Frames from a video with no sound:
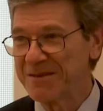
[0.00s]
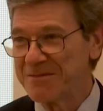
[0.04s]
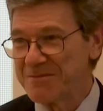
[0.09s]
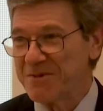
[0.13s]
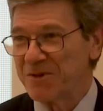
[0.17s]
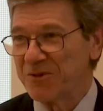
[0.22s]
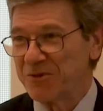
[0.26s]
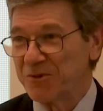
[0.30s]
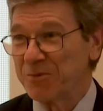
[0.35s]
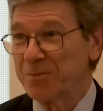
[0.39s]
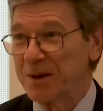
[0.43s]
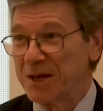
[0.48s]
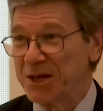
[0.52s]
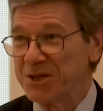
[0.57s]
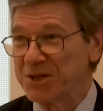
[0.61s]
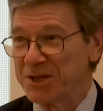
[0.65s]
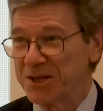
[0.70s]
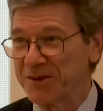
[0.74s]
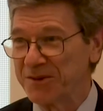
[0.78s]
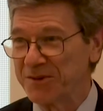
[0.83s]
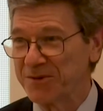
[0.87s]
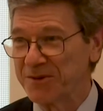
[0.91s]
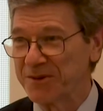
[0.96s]

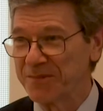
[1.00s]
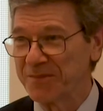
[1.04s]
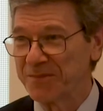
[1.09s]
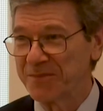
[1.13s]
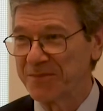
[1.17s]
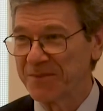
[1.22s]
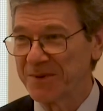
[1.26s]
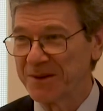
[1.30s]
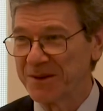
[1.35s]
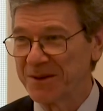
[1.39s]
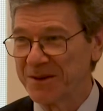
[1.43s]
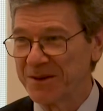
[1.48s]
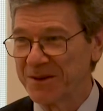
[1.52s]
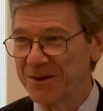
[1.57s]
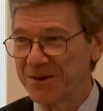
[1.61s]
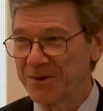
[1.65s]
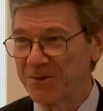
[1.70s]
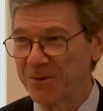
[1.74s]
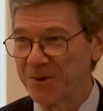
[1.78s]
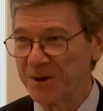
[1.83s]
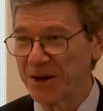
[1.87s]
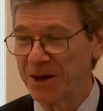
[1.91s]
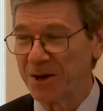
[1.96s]
species.
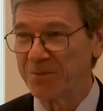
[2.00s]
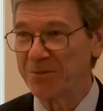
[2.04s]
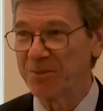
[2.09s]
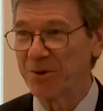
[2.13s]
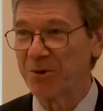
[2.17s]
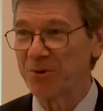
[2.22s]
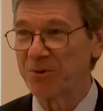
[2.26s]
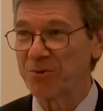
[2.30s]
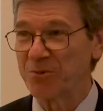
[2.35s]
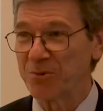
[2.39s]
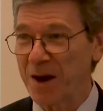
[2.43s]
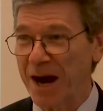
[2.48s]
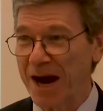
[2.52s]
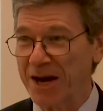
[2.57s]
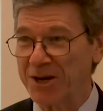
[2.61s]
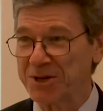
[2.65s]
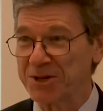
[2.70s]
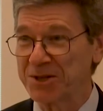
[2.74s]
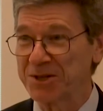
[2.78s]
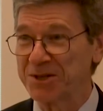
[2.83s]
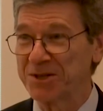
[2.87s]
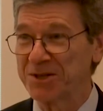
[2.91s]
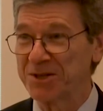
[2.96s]
We are both
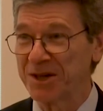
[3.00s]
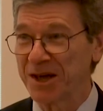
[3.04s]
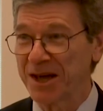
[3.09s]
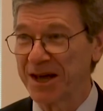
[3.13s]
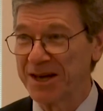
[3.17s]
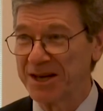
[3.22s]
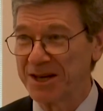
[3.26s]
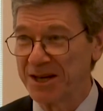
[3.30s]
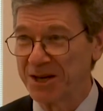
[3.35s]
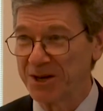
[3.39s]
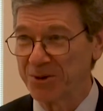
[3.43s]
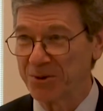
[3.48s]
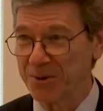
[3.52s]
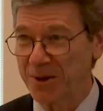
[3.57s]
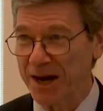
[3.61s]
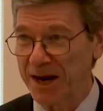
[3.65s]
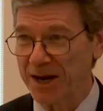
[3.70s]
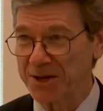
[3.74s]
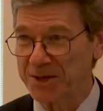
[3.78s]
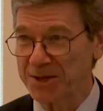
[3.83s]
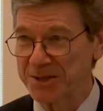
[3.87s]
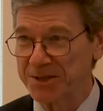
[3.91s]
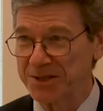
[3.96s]
rational and
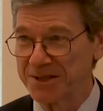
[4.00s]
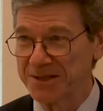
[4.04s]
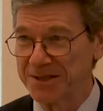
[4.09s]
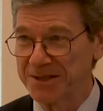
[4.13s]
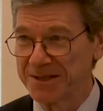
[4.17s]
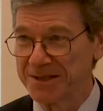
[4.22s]
irrational.